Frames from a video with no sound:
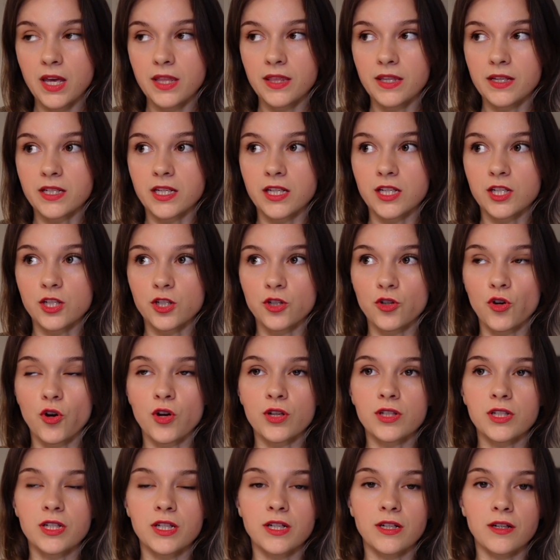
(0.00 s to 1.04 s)
This is
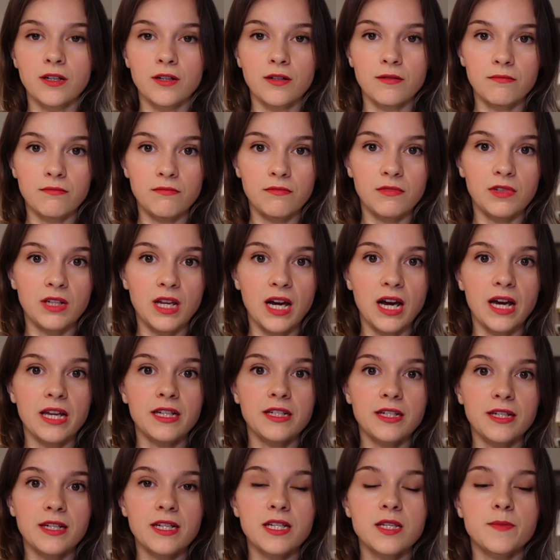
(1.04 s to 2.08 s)
not a
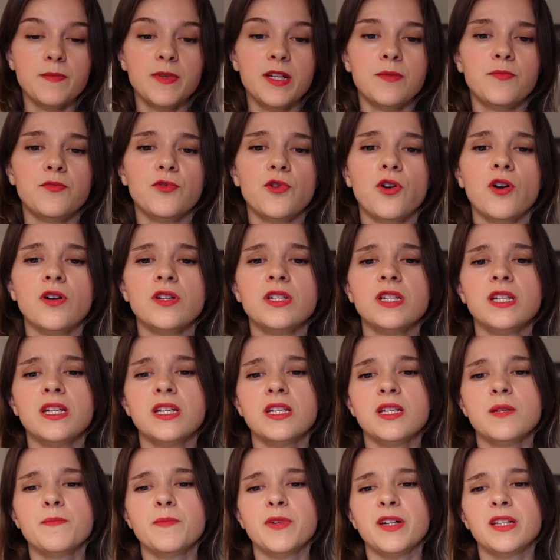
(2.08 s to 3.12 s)
lighting speed
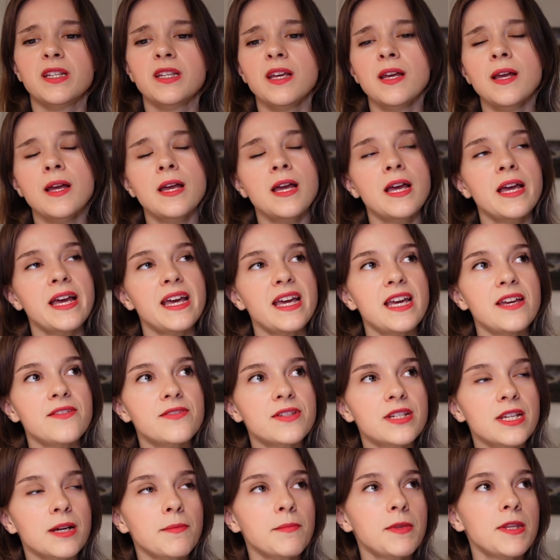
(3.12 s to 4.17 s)
process, but if
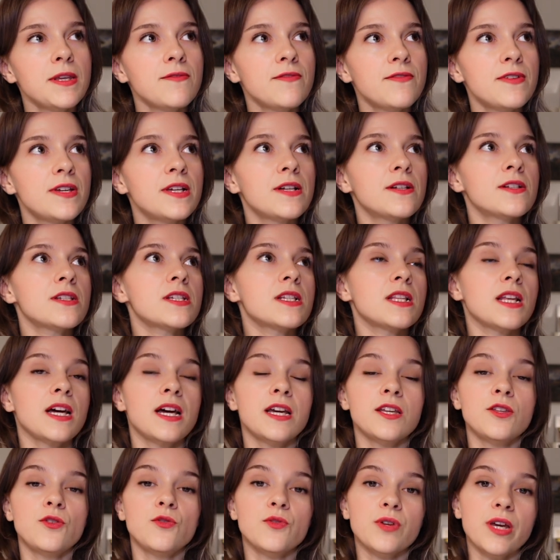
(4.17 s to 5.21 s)
something feels
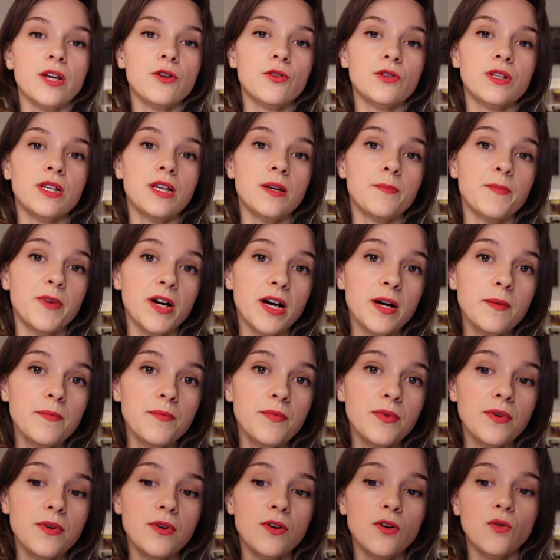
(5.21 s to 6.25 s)
like you cannot keep up
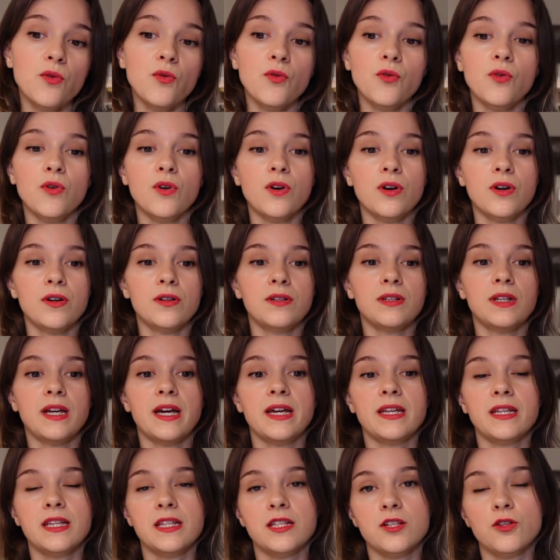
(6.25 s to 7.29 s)
or
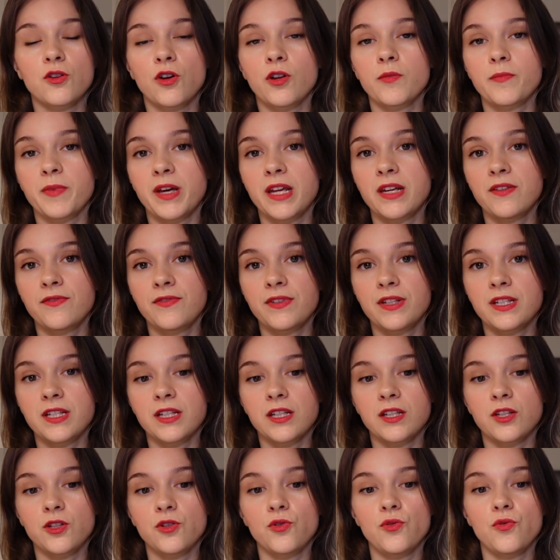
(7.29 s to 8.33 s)
like it's not
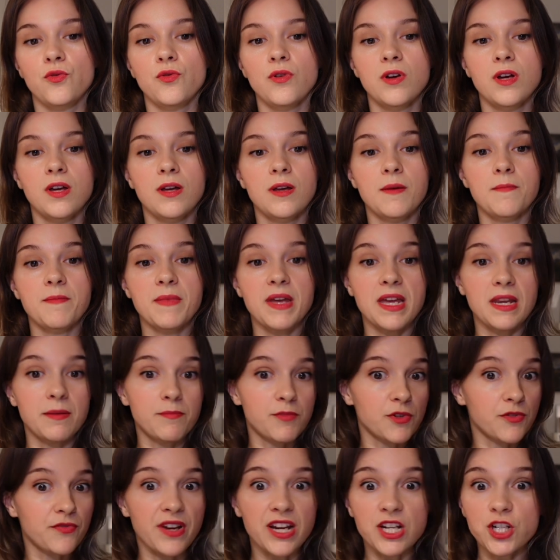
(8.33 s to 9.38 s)
benefiting you in
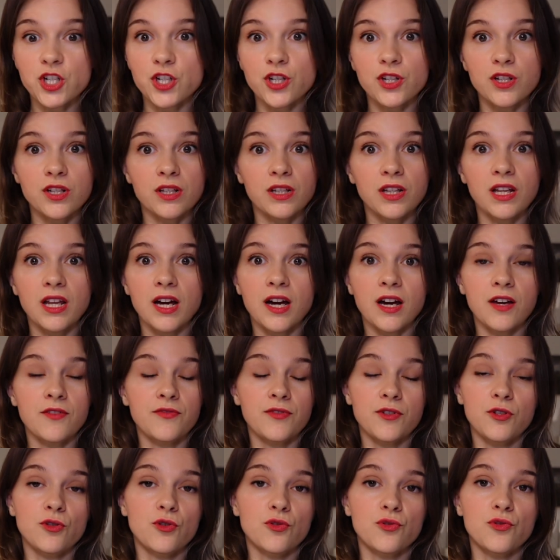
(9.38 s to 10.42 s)
professional life,
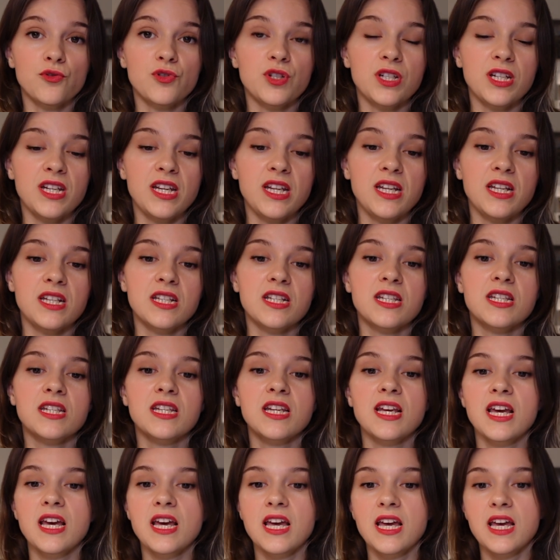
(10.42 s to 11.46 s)
in your
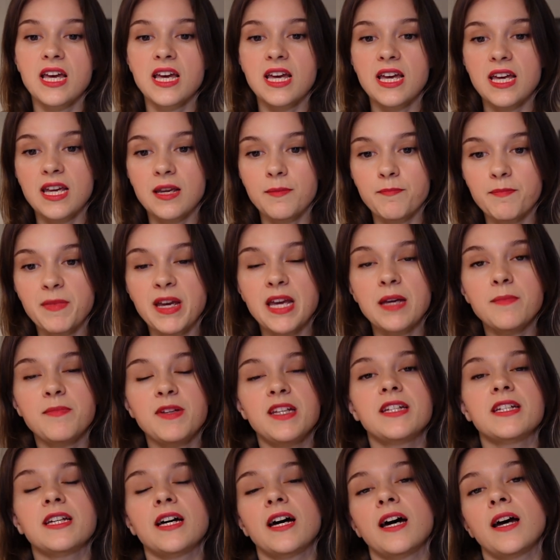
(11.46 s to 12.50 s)
routines, it may
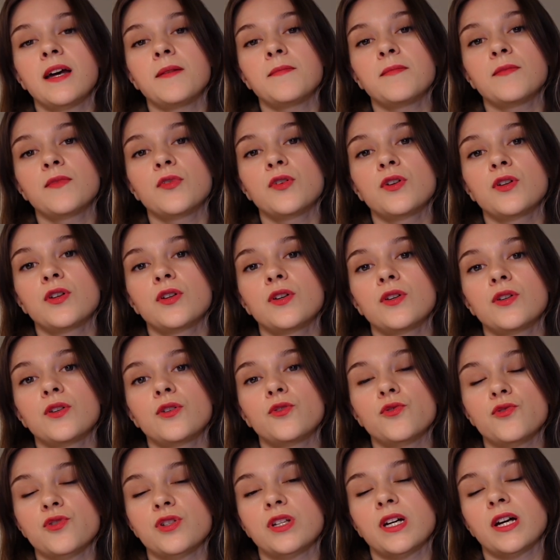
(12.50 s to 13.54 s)
be time
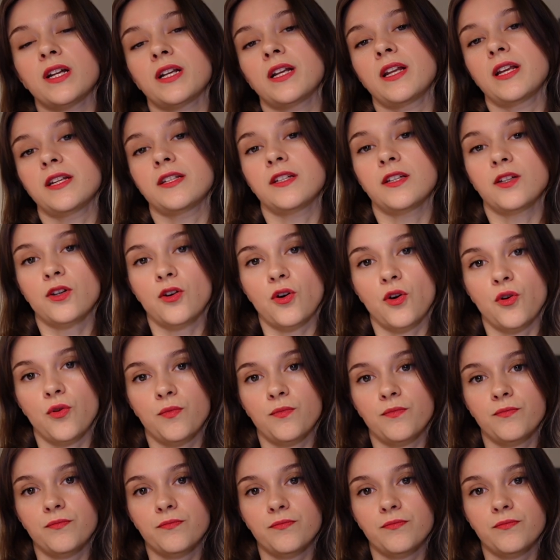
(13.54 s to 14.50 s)
to start letting go.